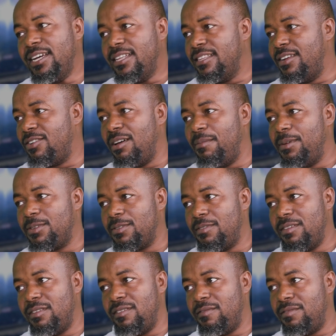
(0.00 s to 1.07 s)
the requirements of
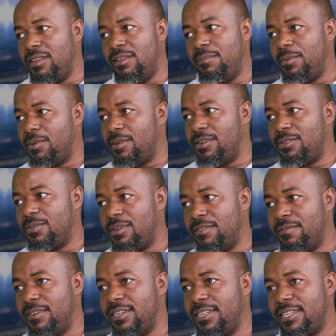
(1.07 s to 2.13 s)
the DP World Tour
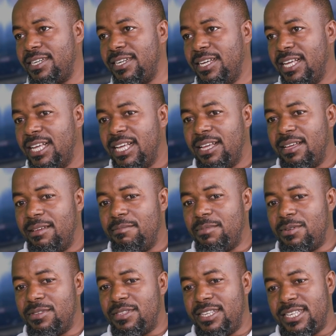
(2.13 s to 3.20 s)
event,
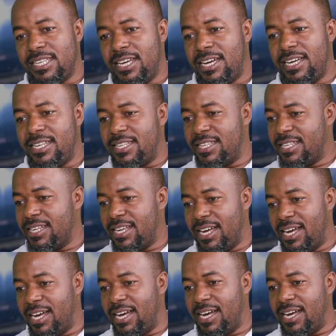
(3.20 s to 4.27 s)
because these guys
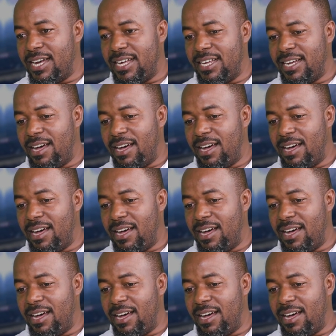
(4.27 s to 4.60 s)
are.